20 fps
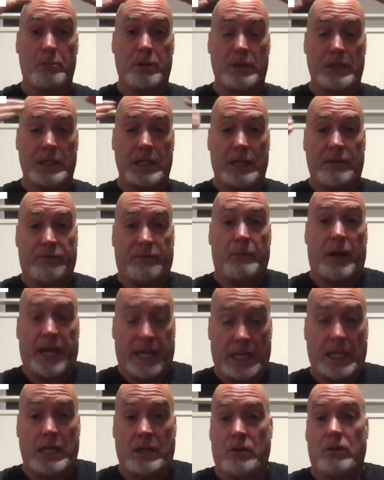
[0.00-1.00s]
belief, my
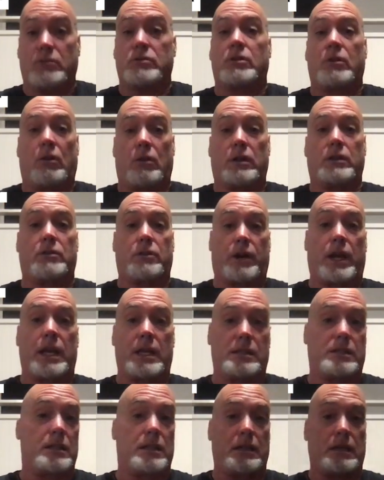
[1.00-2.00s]
ego's going
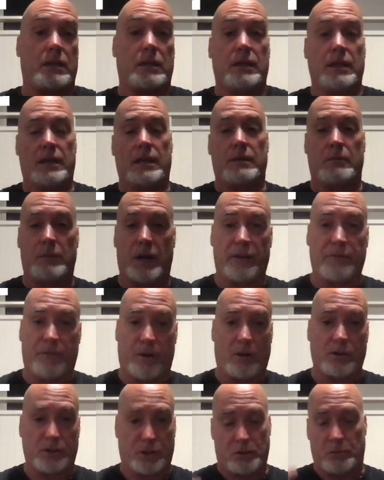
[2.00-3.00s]
crazy, my
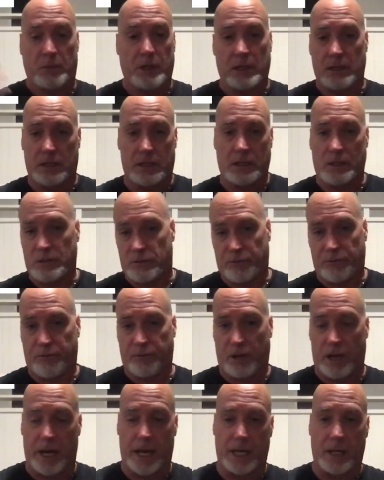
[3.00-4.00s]
false humility's
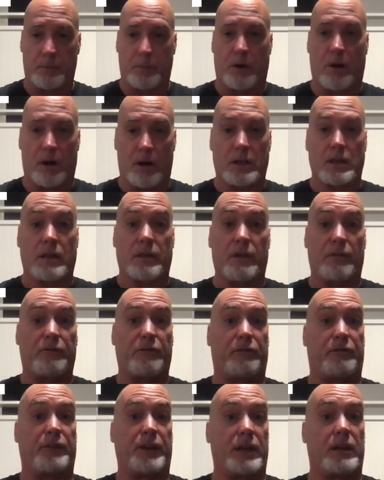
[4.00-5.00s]
flying apart, the
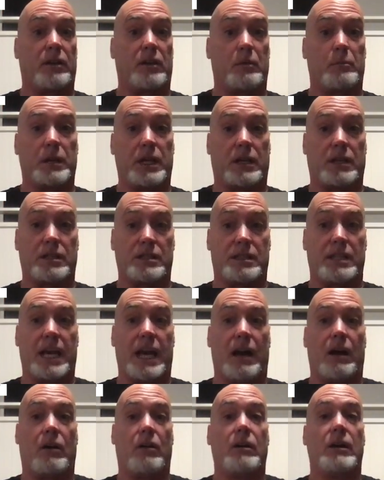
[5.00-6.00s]
fear because
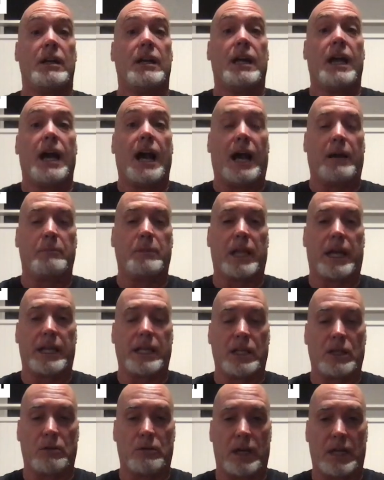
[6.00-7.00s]
now I'm
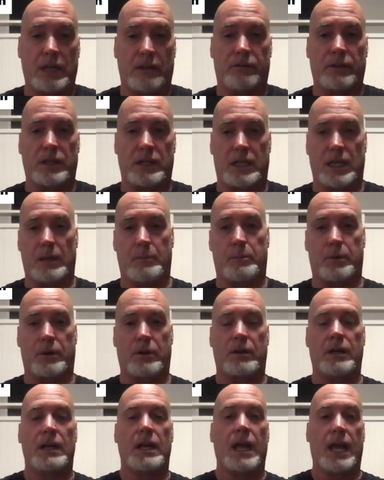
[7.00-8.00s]
letting you in even
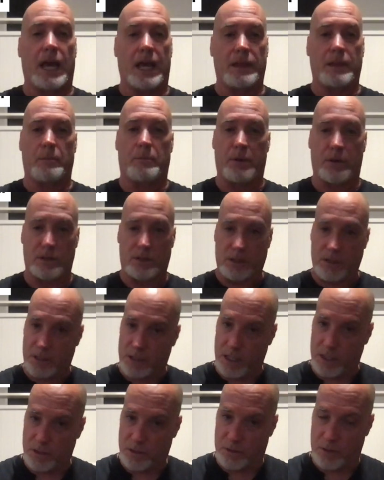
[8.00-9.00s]
deeper, and the person
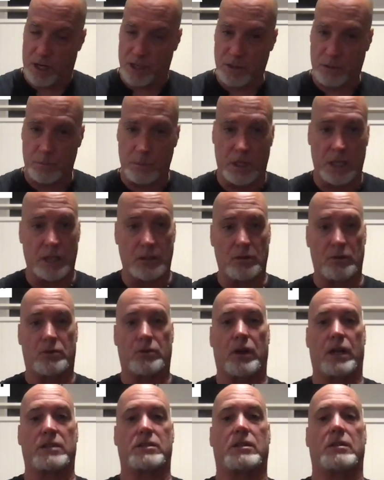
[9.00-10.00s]
says trust me and you
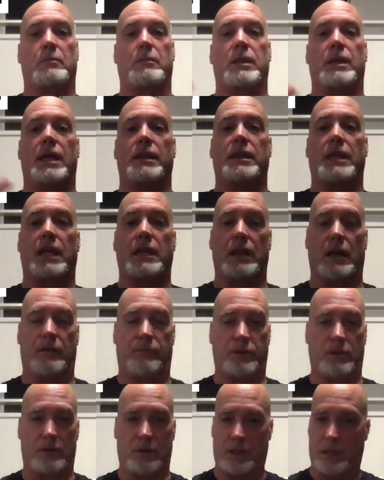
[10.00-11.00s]
trust them, and then they love
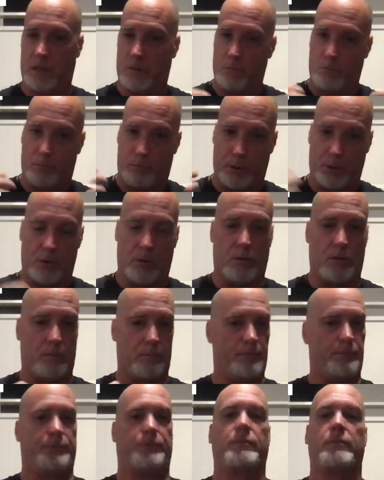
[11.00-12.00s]
you, and then
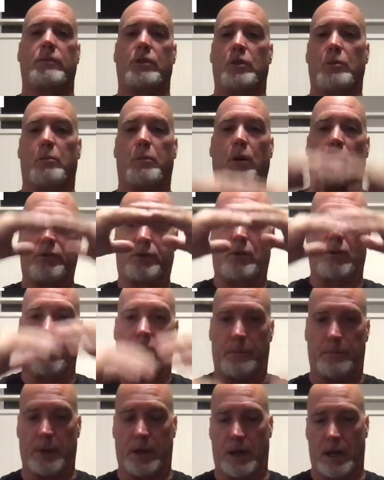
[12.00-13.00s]
boom, you both go
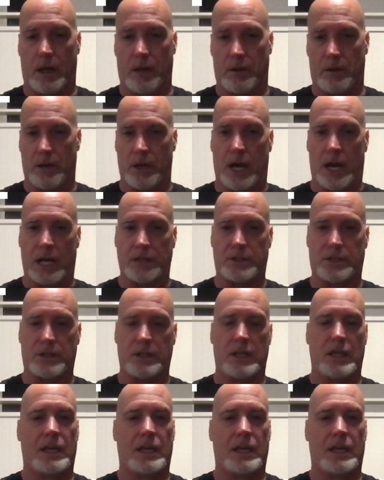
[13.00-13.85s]
up another notch,